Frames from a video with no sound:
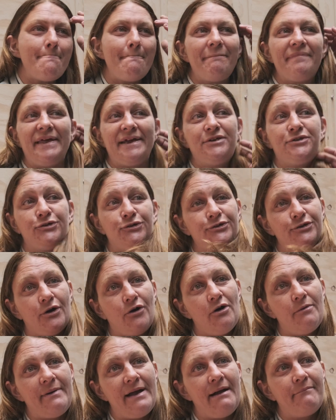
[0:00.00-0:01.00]
They do
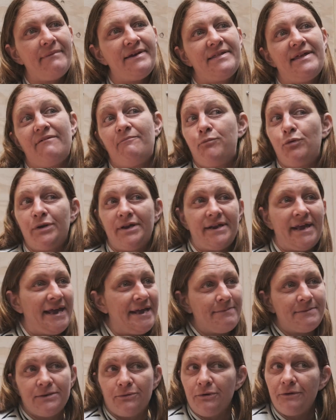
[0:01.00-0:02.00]
know about me. They've put in
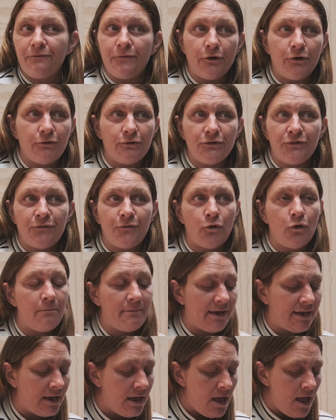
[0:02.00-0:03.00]
heaps of referrals for
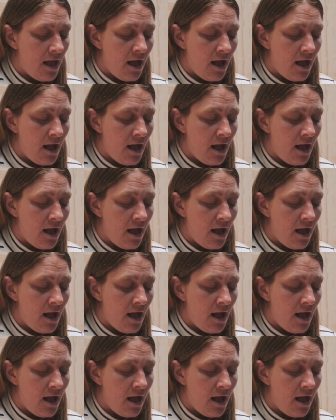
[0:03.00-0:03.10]
me.